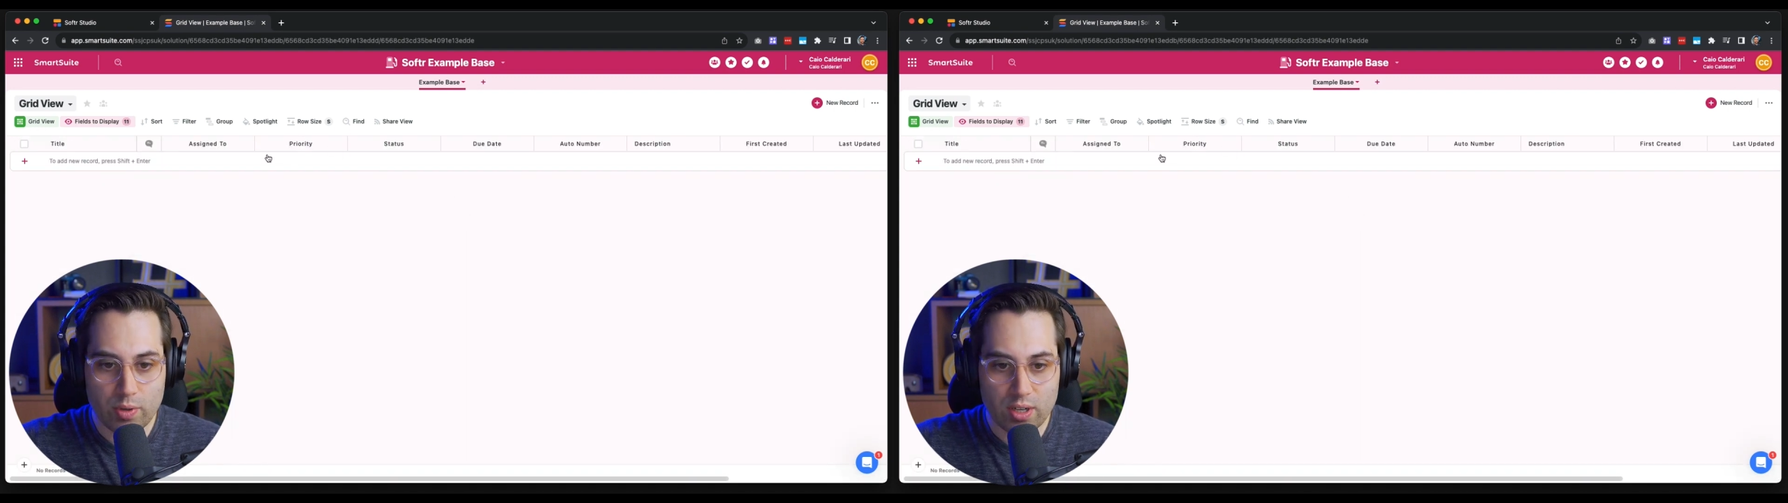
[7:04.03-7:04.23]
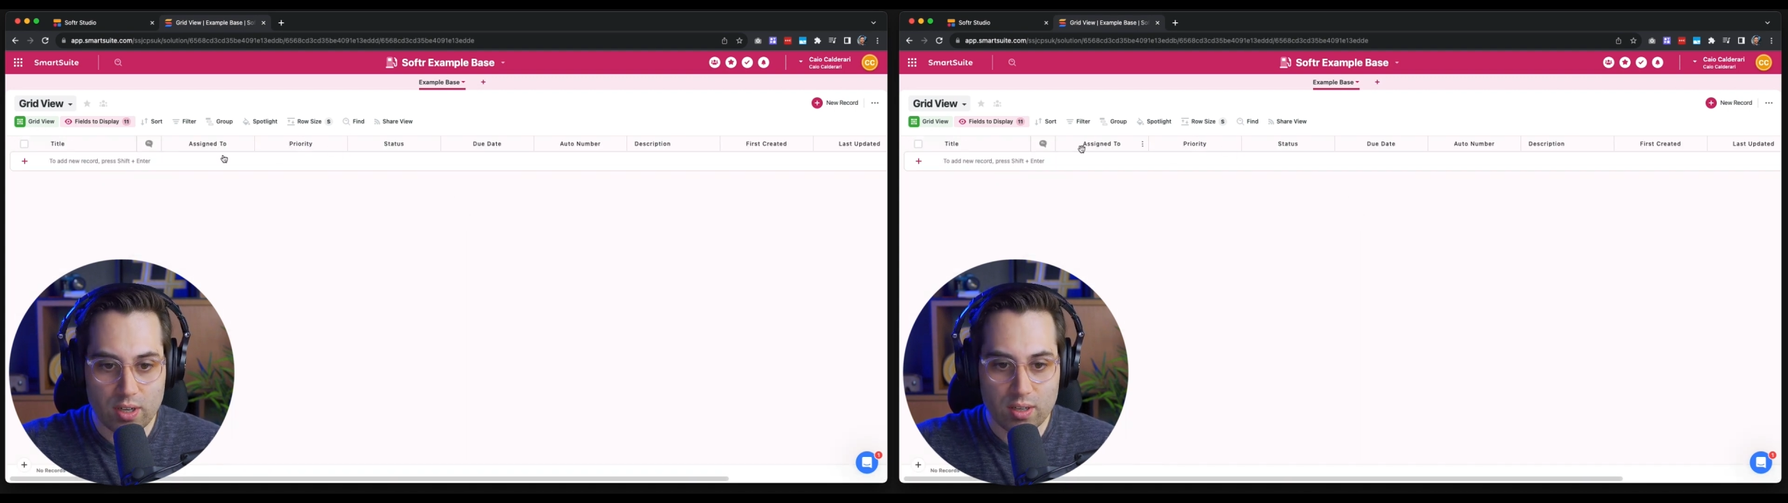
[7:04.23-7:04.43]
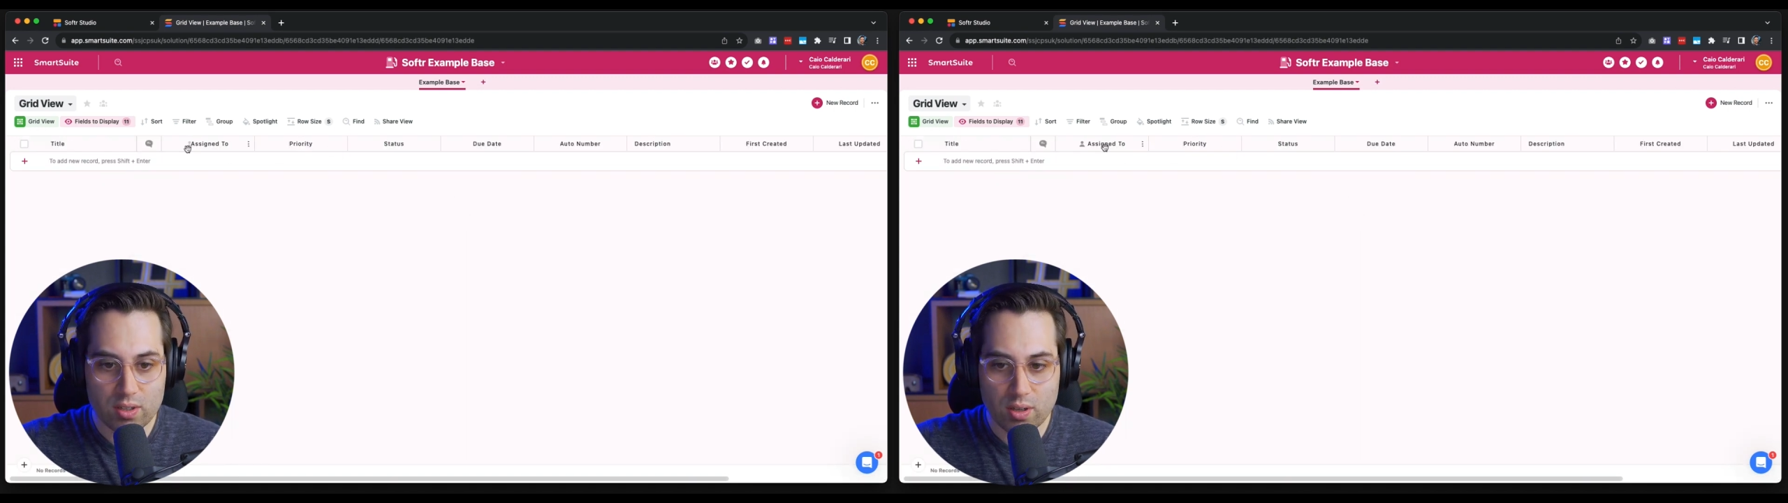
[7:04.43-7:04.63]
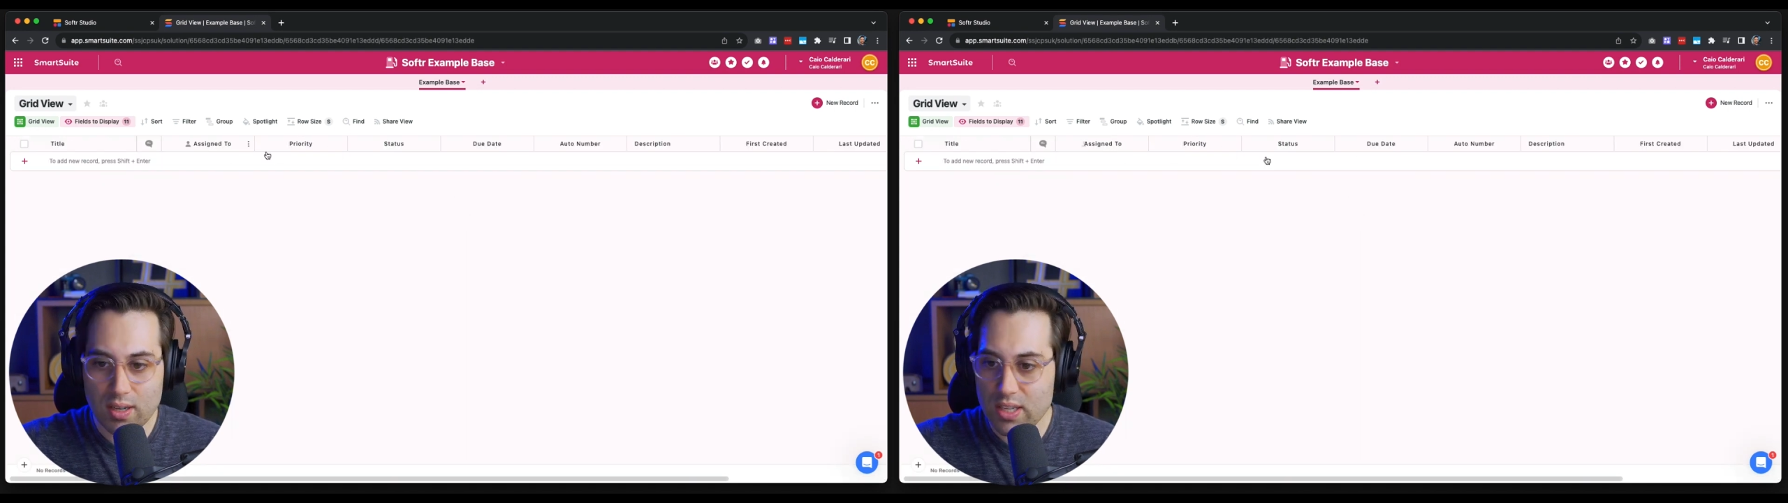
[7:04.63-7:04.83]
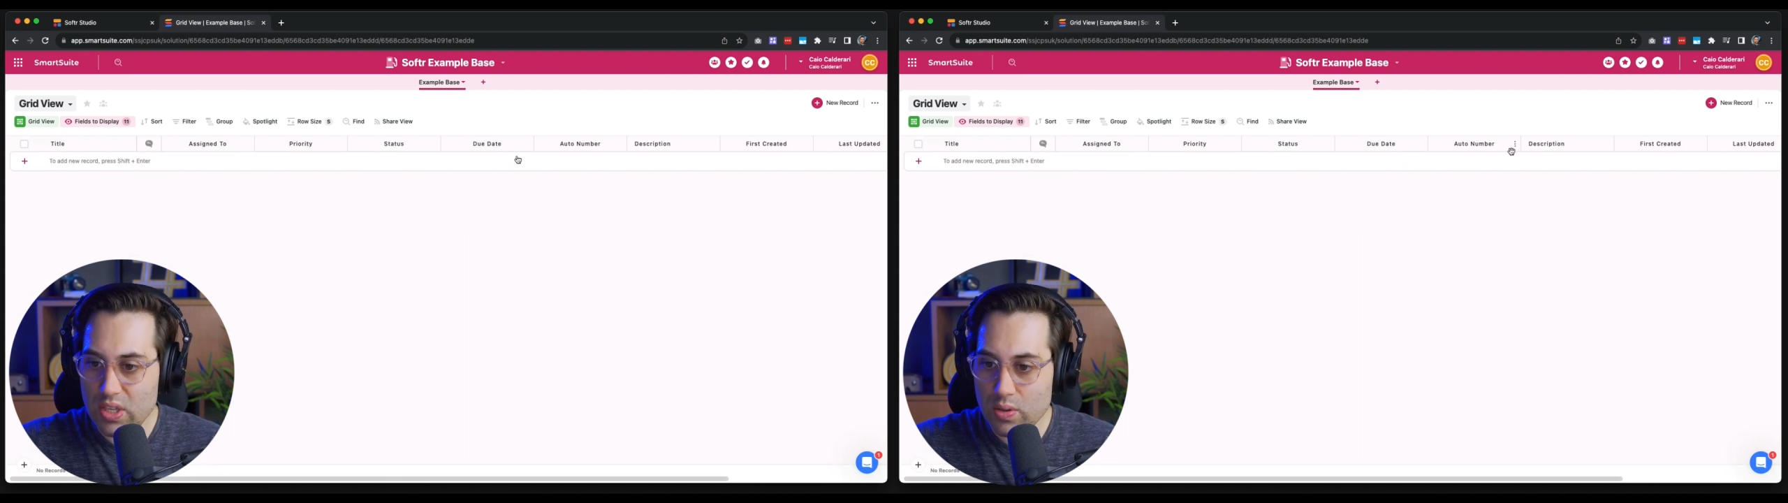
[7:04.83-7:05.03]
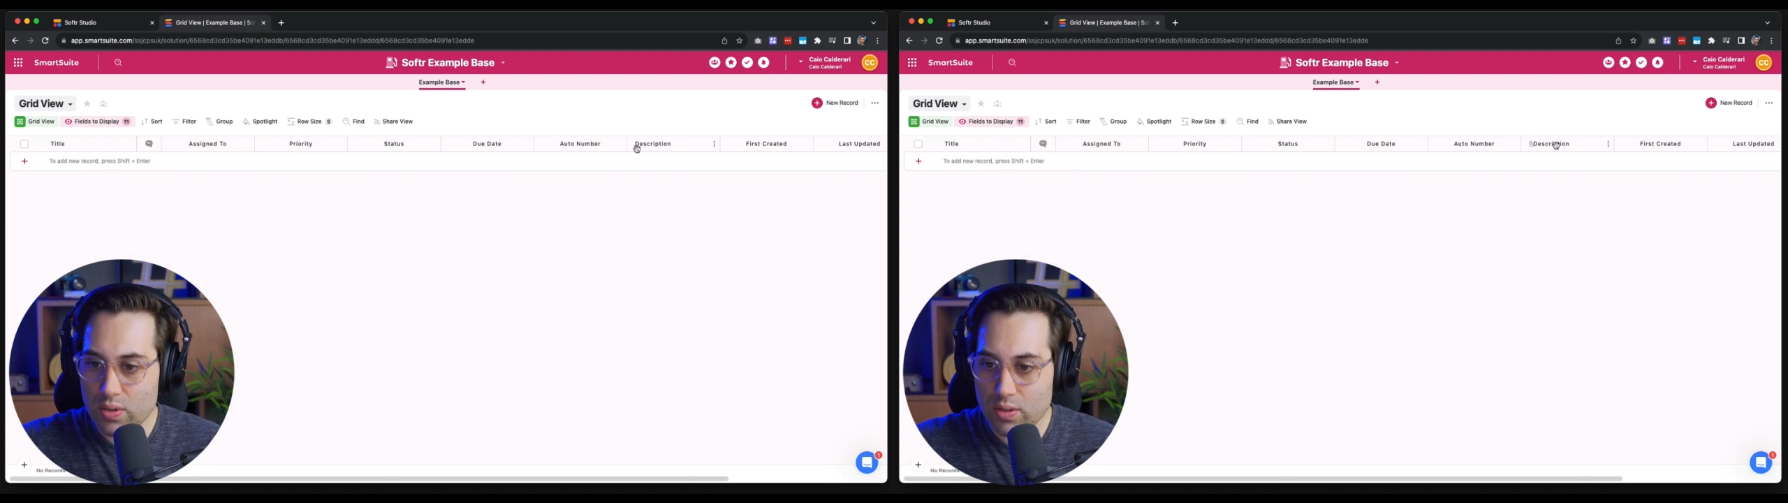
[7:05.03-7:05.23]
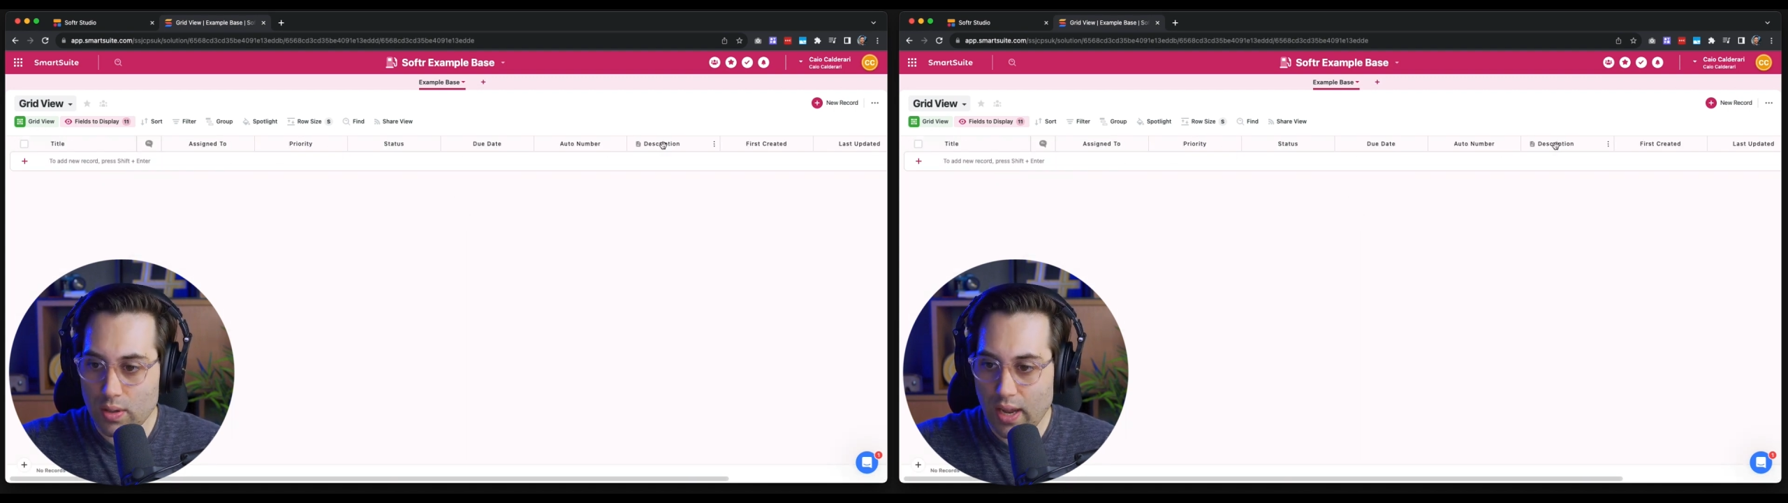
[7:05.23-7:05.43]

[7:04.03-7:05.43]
we are not gonna use,